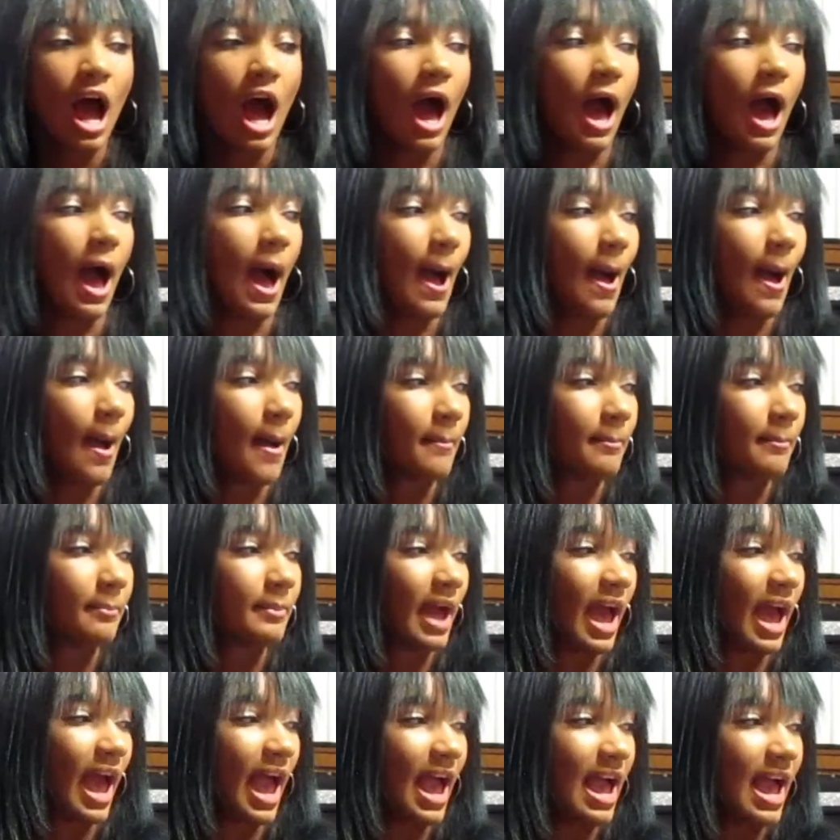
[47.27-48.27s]
Um,
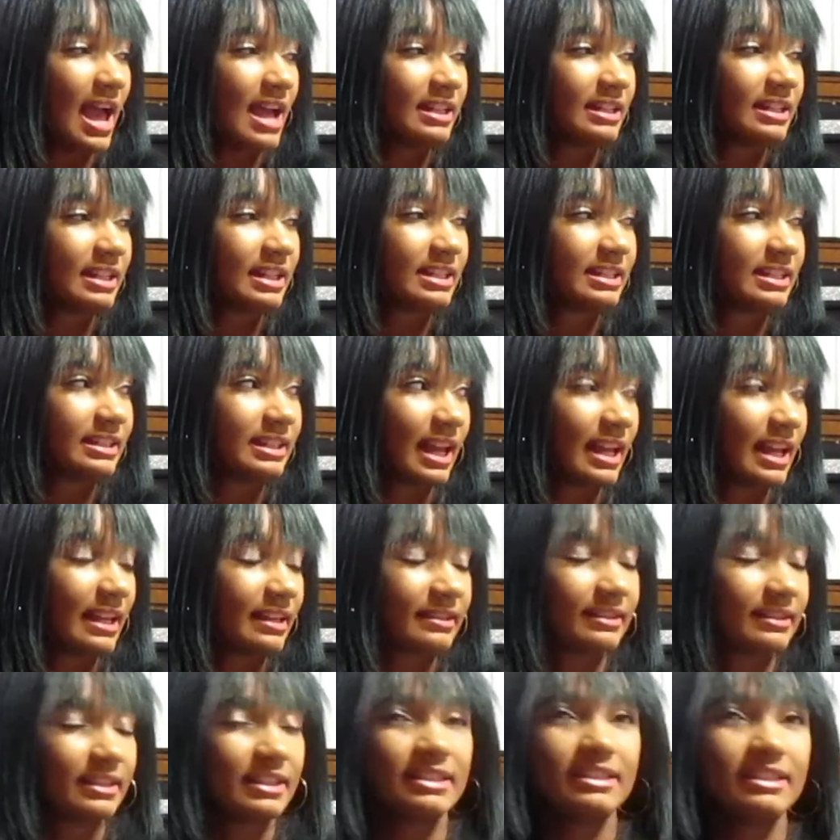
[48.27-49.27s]
and
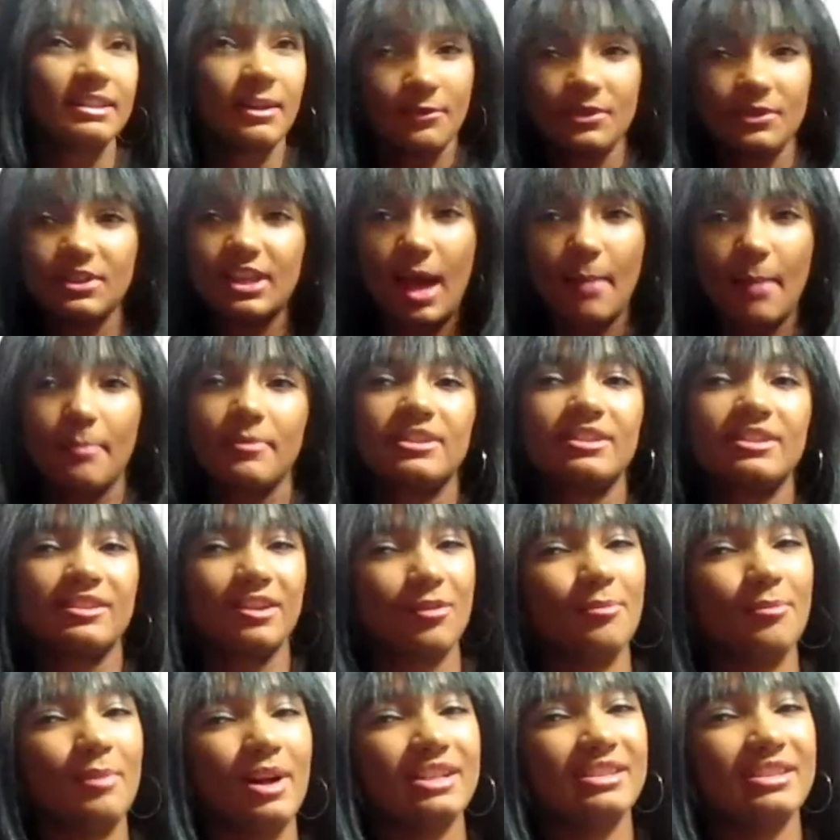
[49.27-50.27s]
like this stuff has happened
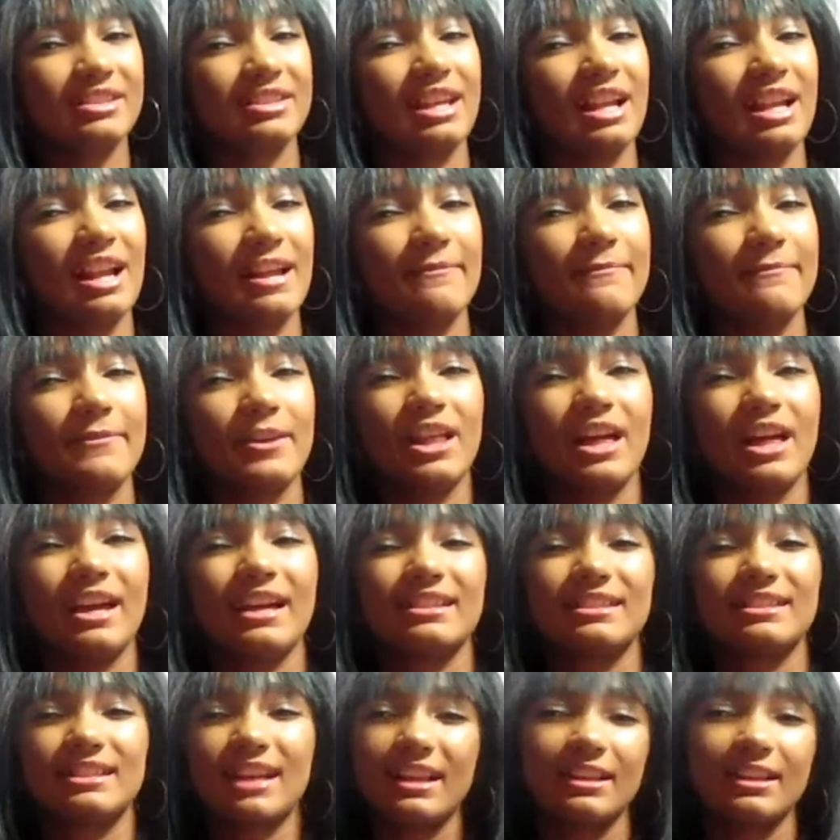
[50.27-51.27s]
so much that I feel like
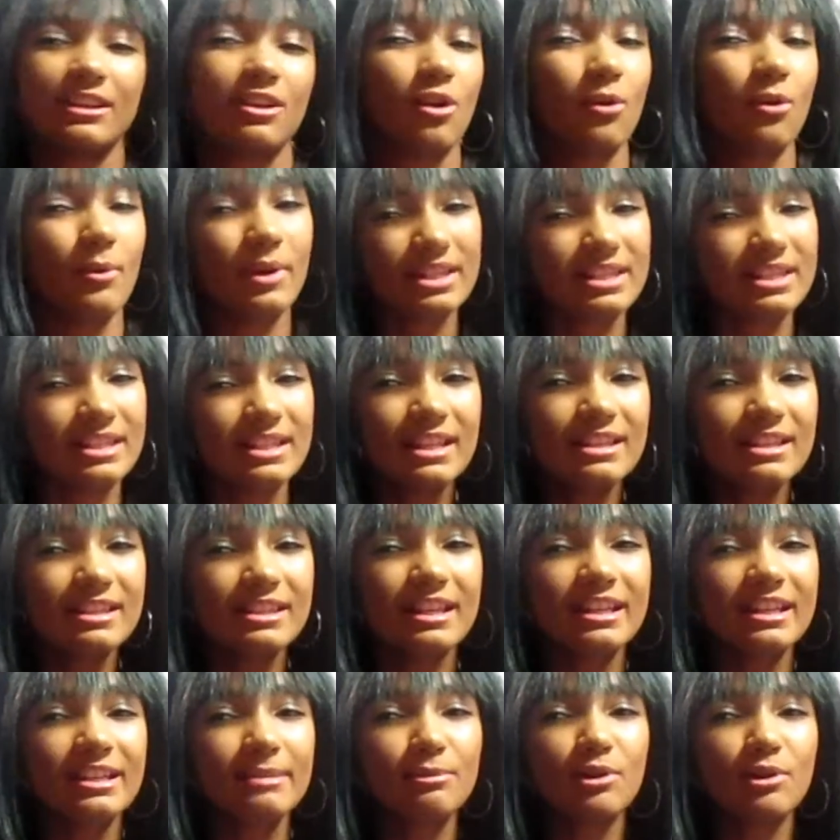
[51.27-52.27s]
it's not a coincidence
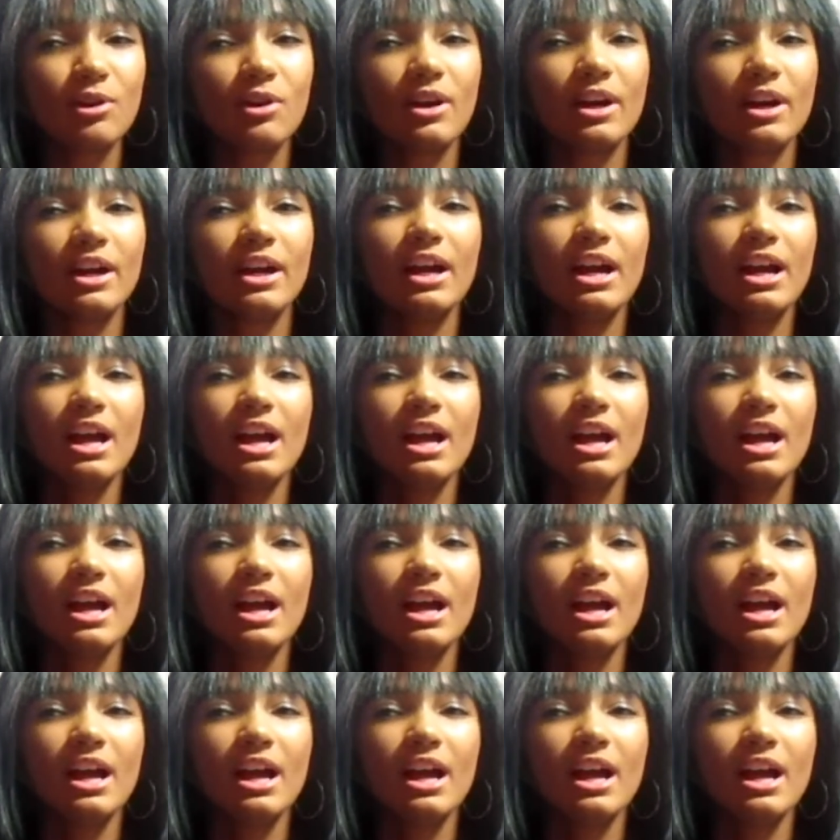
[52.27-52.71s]
anymore.